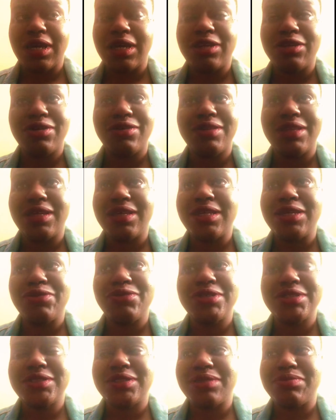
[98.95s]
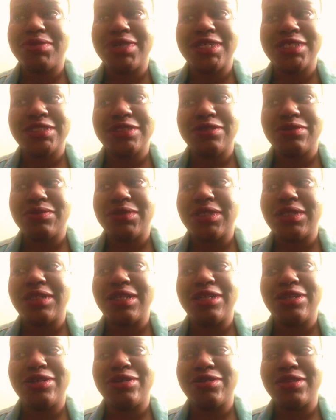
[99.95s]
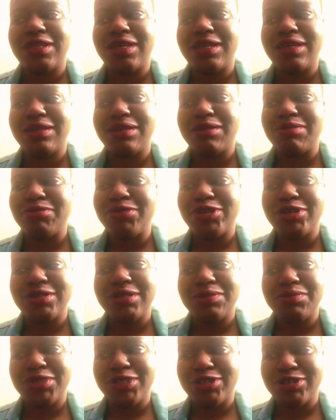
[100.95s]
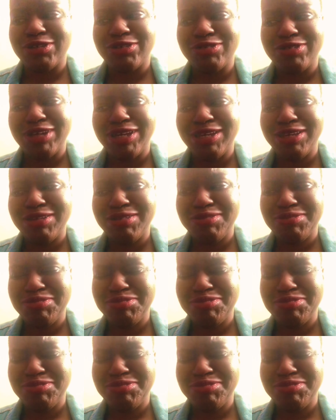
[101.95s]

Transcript: I know that he wants the best for me, and I know that I'm gonna be all right.